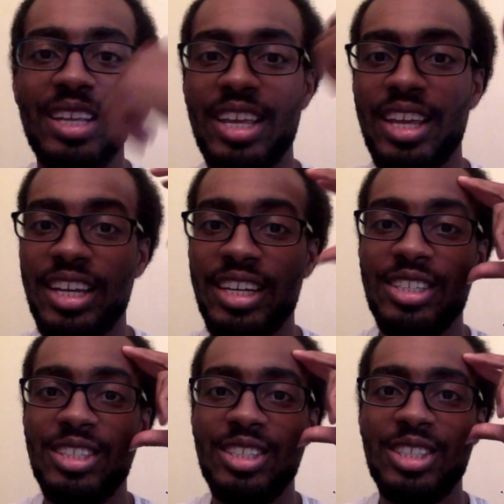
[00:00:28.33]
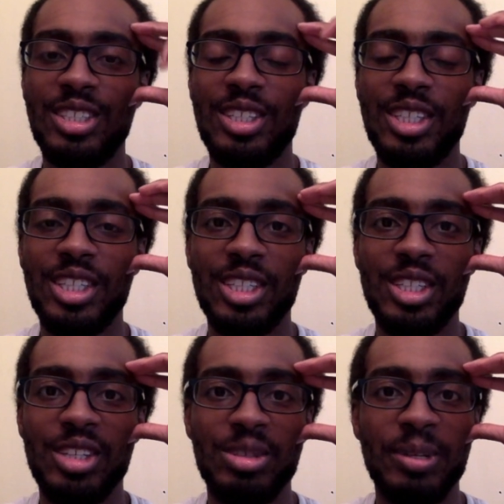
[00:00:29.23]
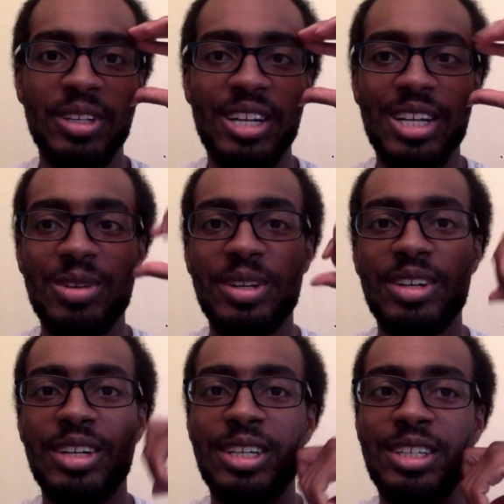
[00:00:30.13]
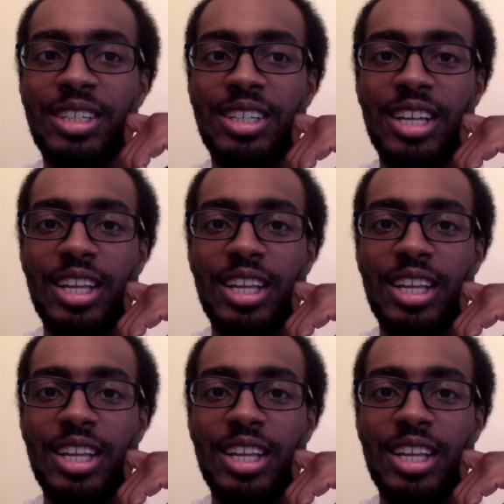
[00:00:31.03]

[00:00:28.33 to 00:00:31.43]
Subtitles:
And there's been a lot going on.